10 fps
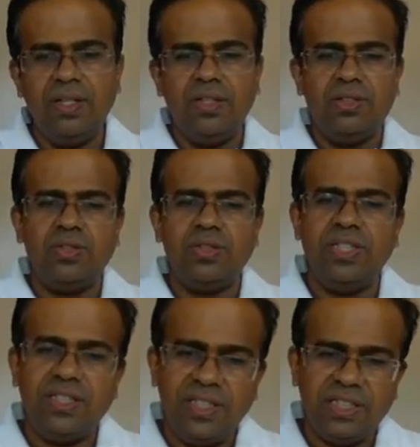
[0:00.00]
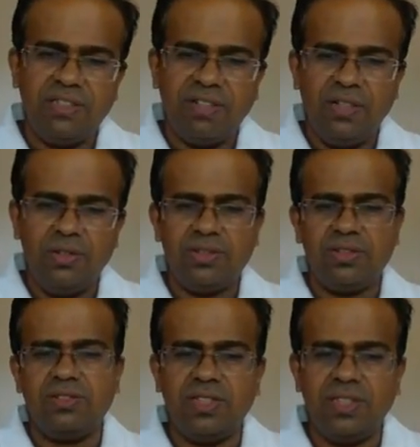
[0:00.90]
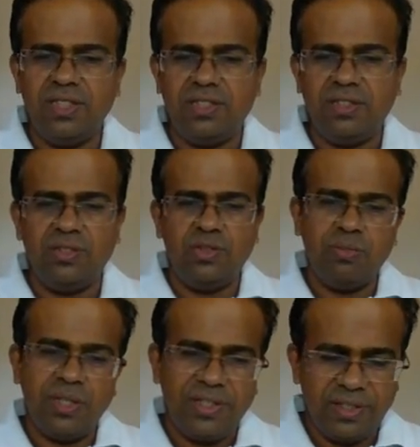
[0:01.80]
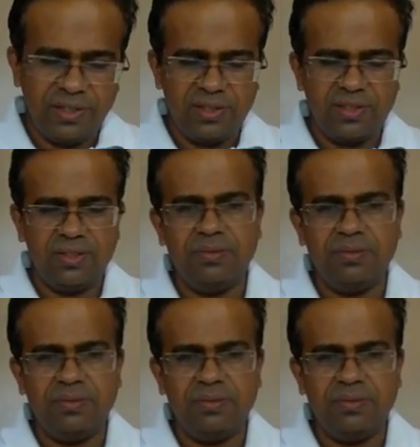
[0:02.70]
So increase in values suggest tumor recurrence.